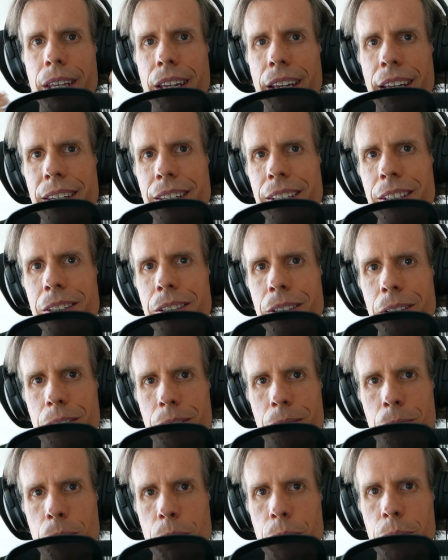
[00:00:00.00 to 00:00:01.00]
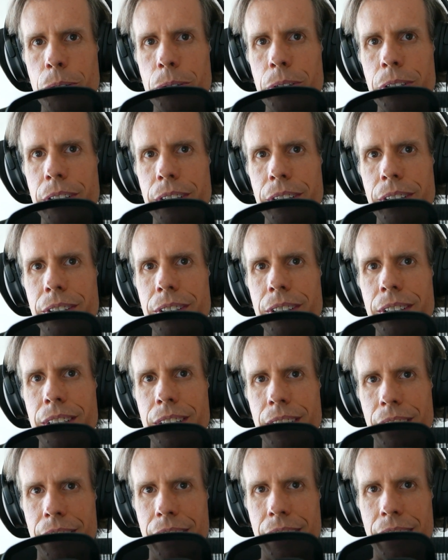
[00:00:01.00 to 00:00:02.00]
And this produces,
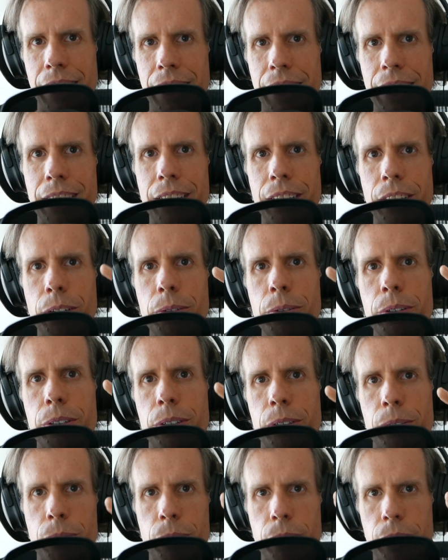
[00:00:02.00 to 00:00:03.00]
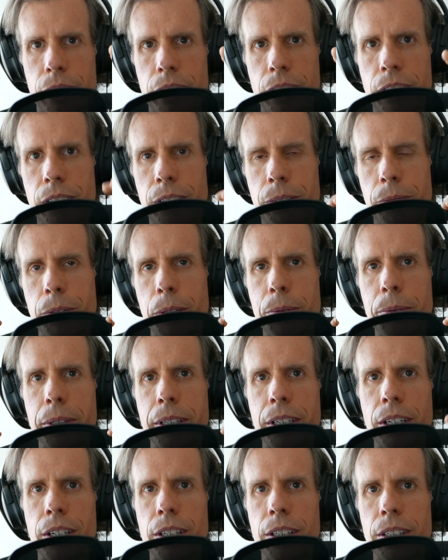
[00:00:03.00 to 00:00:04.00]
in the lowest order, what we
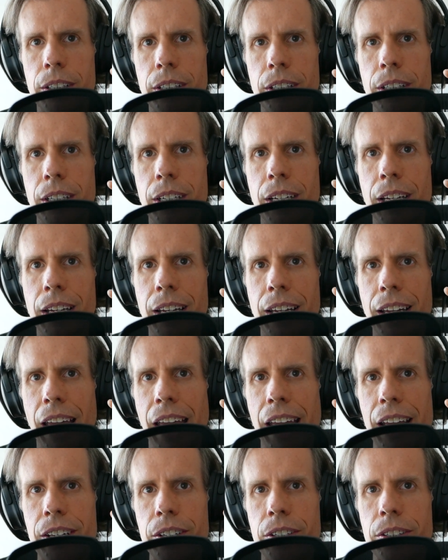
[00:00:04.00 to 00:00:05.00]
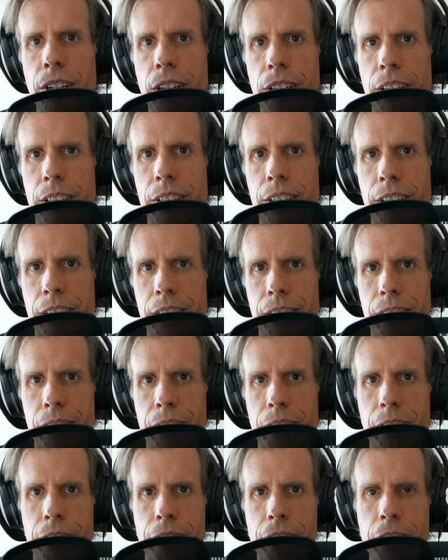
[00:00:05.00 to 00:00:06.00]
call a soliton. So
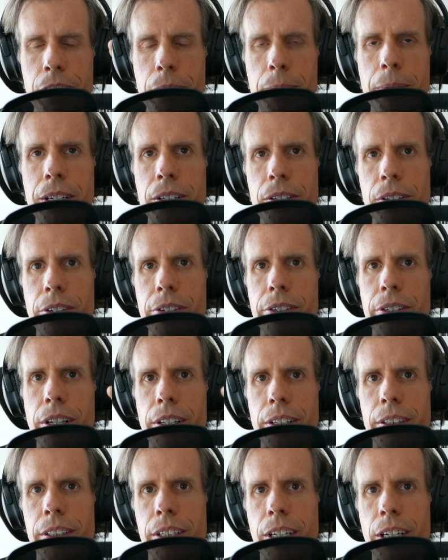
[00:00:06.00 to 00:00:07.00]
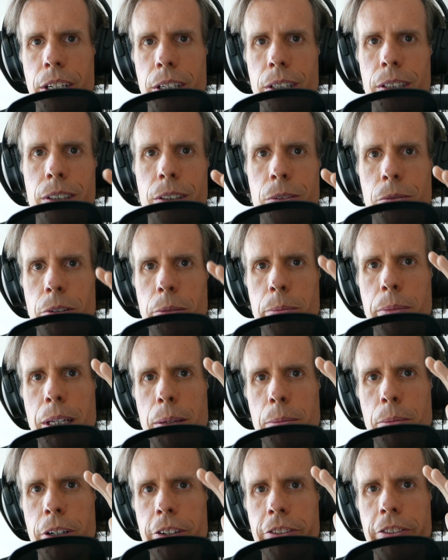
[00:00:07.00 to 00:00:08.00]
the fundamental soliton will be a
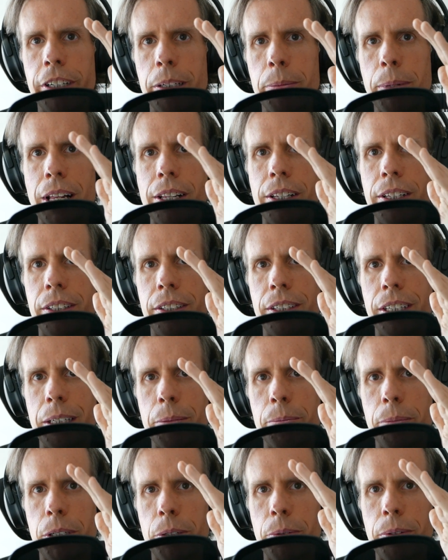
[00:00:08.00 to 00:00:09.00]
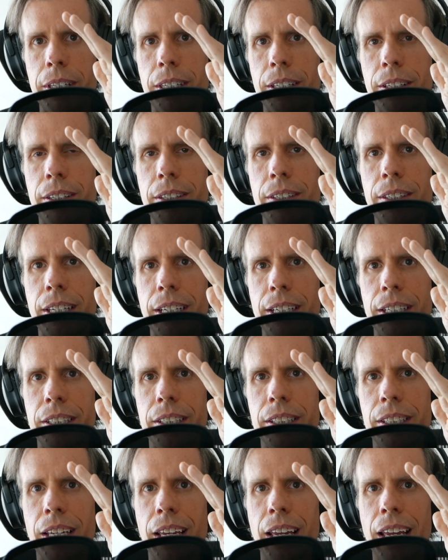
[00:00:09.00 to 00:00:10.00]
perfect balancing between these
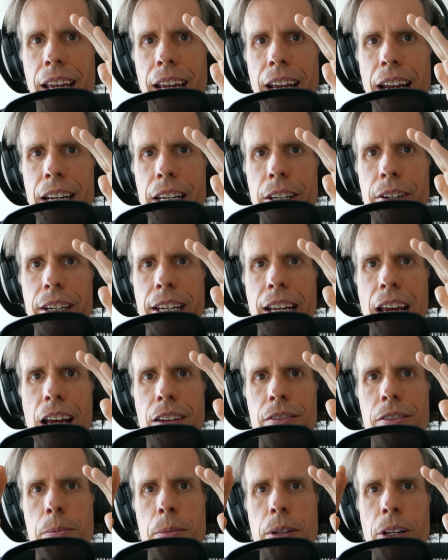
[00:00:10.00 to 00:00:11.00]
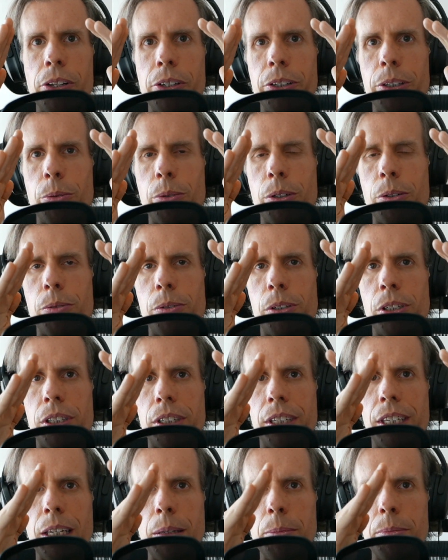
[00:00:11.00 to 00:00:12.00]
things. And you can have a pulse which will
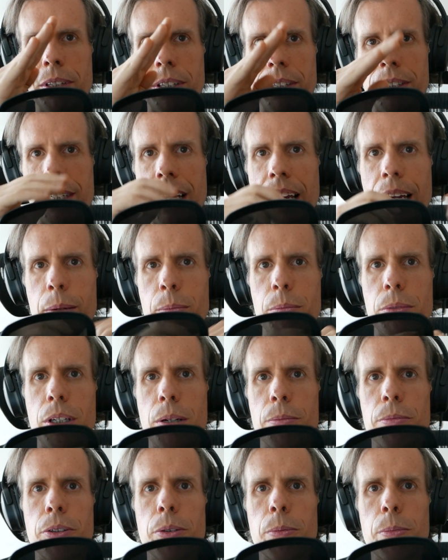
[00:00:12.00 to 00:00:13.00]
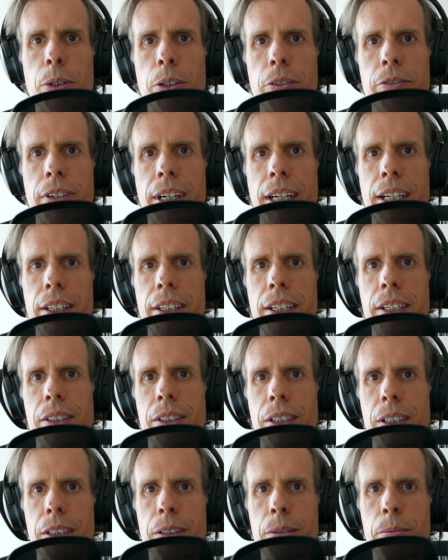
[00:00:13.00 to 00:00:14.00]
just keep the same temporal profile as
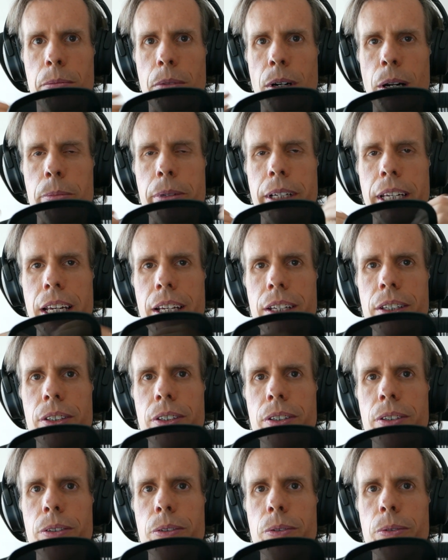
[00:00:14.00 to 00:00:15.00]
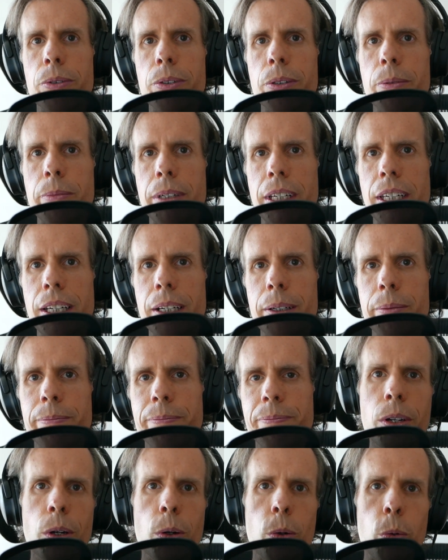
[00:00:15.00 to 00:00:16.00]
it propagates through the medium.
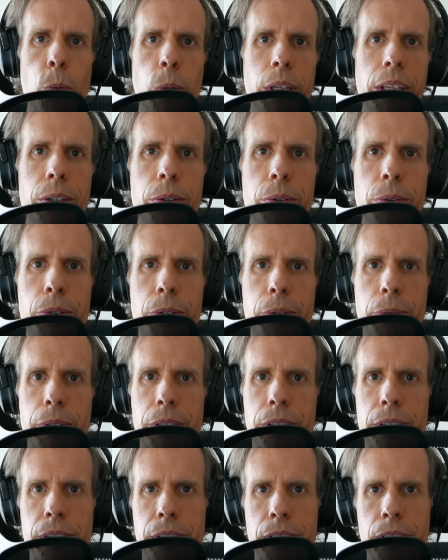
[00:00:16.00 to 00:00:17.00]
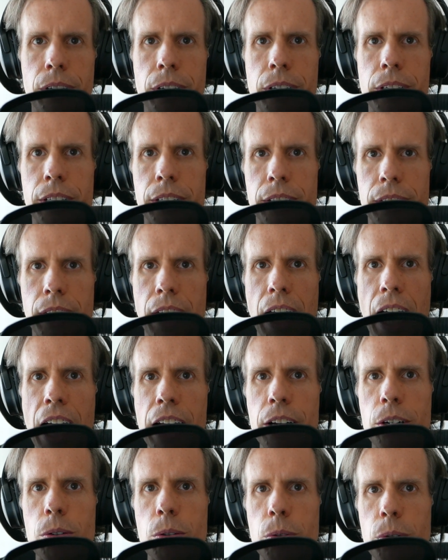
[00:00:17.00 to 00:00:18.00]
We use what's called a
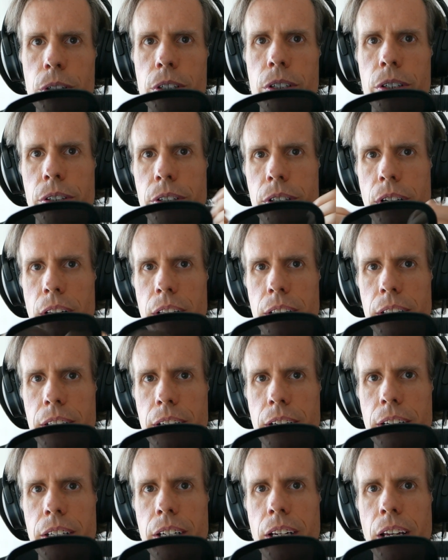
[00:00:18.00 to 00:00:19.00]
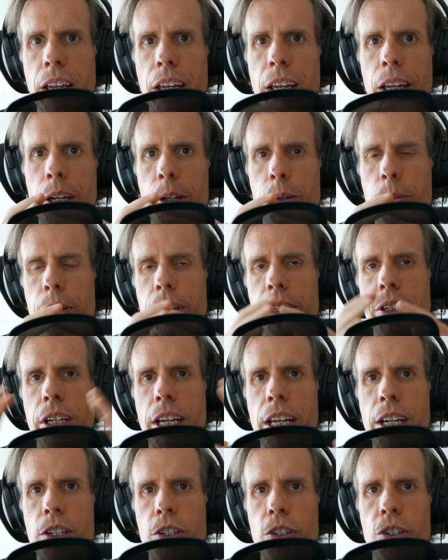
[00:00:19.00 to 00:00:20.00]
higher order soliton, which
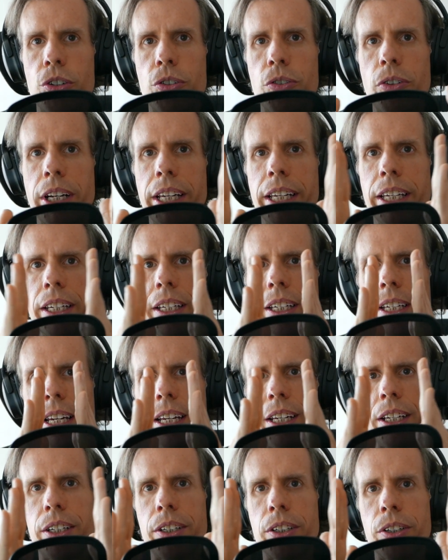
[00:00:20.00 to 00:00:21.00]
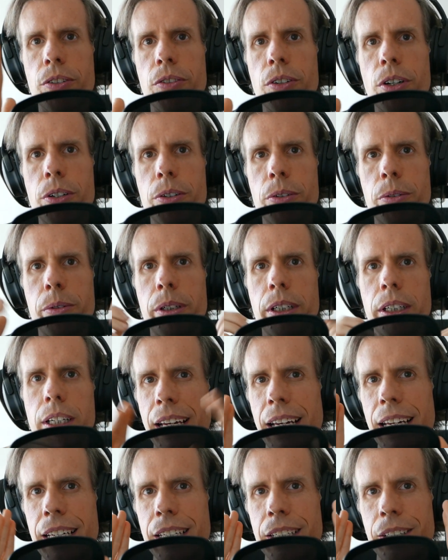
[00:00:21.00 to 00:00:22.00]
can shrink and grow,
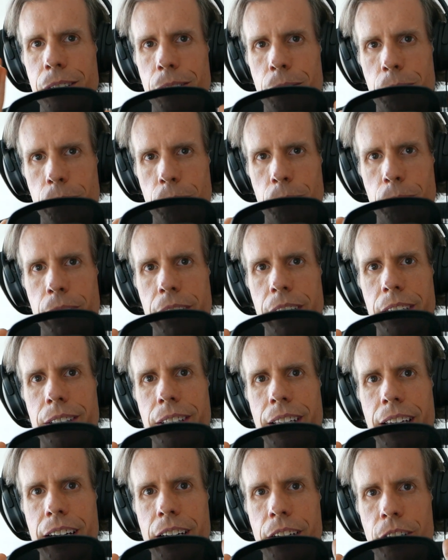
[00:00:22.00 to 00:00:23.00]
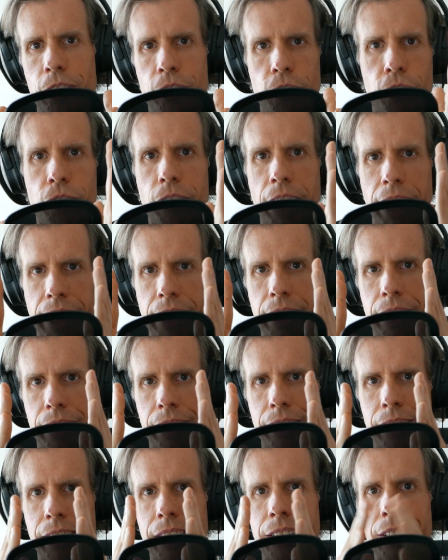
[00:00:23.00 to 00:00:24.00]
and we let it shrink
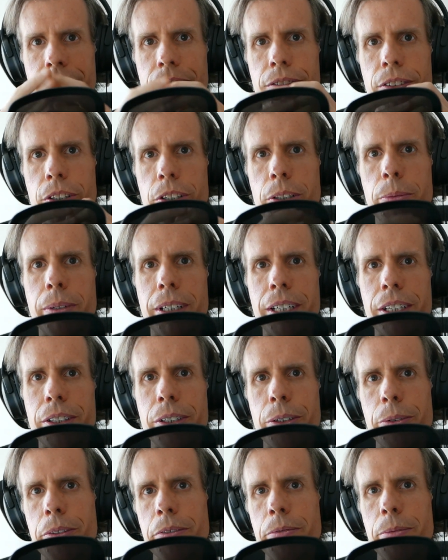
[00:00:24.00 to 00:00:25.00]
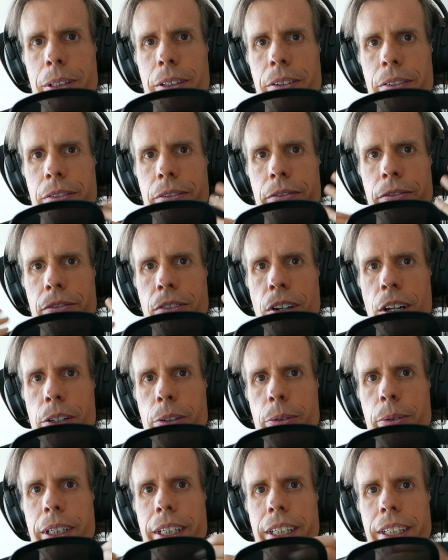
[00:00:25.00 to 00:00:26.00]
in the first place. So we've been
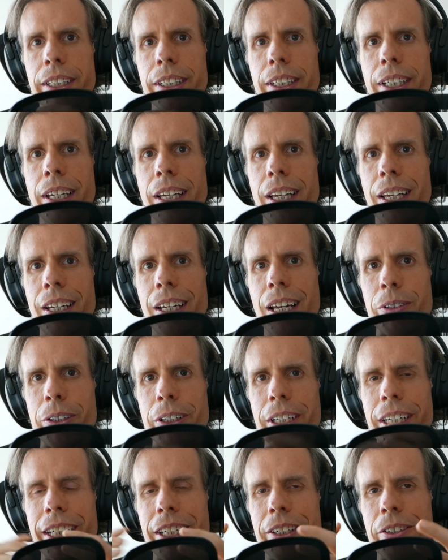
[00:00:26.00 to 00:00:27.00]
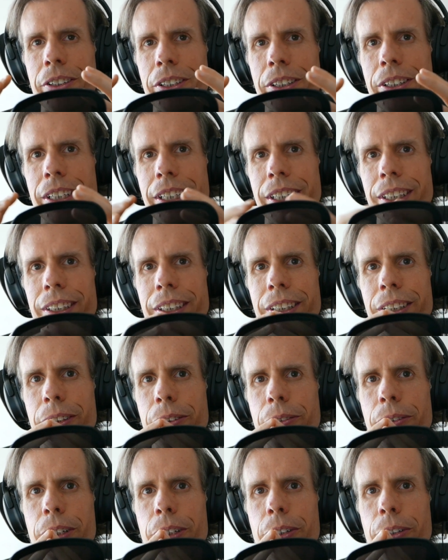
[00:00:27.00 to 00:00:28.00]
following very interesting
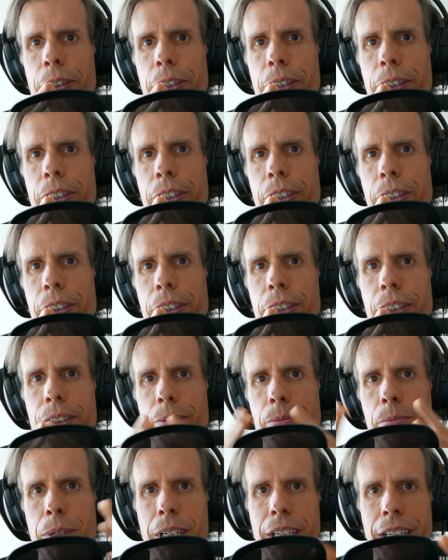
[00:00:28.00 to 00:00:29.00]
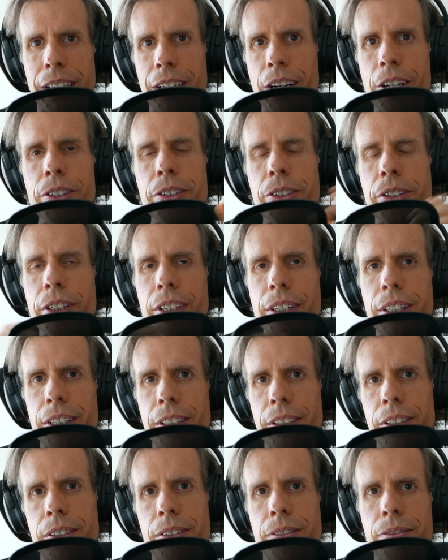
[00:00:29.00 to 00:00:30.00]
research by others in
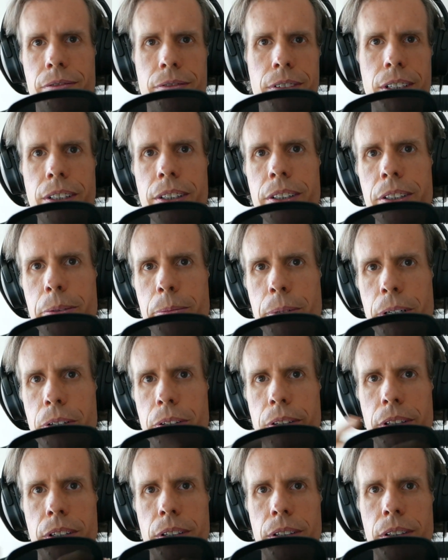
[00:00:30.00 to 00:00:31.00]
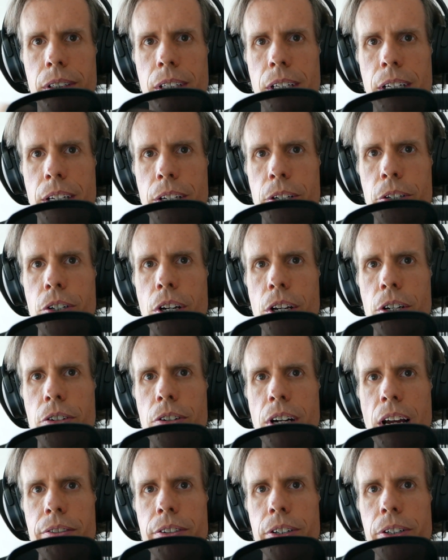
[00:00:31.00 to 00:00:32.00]
this field, especially John
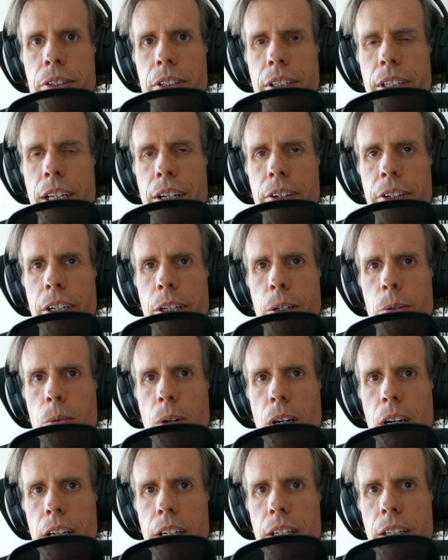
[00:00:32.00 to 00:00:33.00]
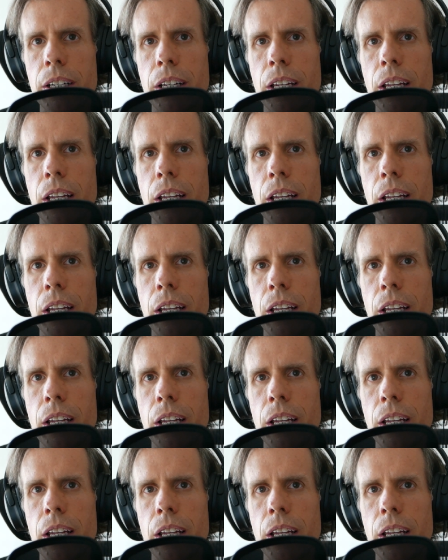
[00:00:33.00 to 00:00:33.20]
Travers and Harriet Wad.